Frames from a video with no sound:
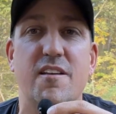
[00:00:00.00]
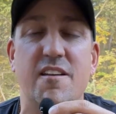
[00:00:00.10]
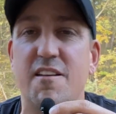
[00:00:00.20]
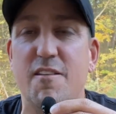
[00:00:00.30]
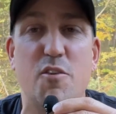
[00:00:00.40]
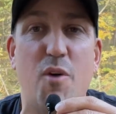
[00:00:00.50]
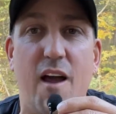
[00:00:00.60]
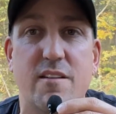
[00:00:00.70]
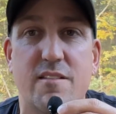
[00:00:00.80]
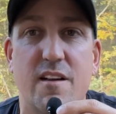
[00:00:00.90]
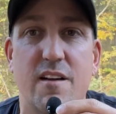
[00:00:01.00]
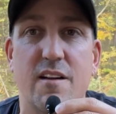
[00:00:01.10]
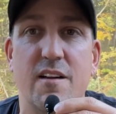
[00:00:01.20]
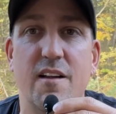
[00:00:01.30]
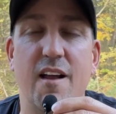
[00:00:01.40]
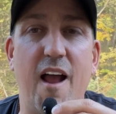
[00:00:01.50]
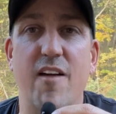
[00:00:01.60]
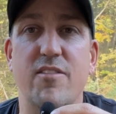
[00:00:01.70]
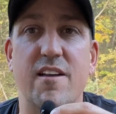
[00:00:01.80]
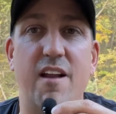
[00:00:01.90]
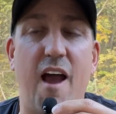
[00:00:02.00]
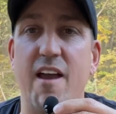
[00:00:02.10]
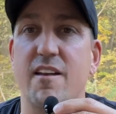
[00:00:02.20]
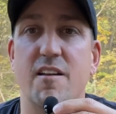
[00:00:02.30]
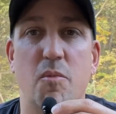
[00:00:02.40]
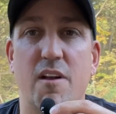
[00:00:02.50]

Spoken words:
any of you out there have an item,